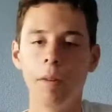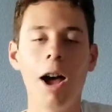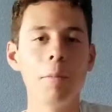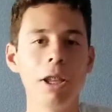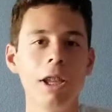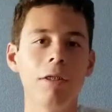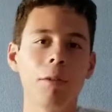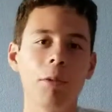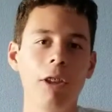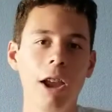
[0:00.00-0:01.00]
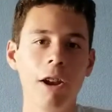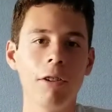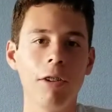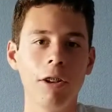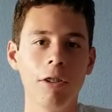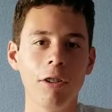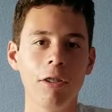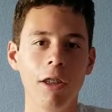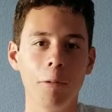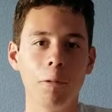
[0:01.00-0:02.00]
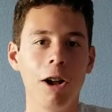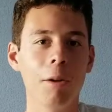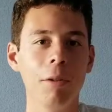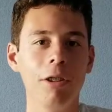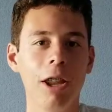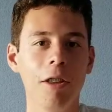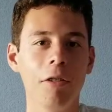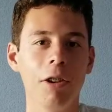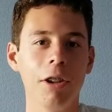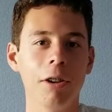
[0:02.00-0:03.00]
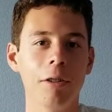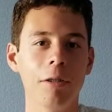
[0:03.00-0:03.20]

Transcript: I'm Ian from CIR Inventions, and welcome to today's video.